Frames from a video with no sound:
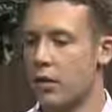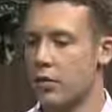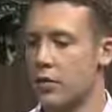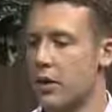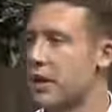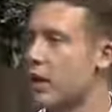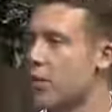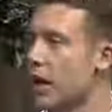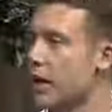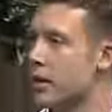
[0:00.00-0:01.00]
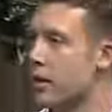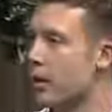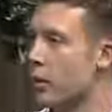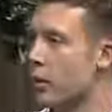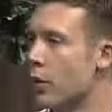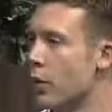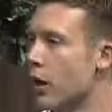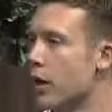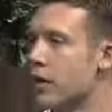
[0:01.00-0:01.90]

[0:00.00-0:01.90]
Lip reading: speak their mind about the war,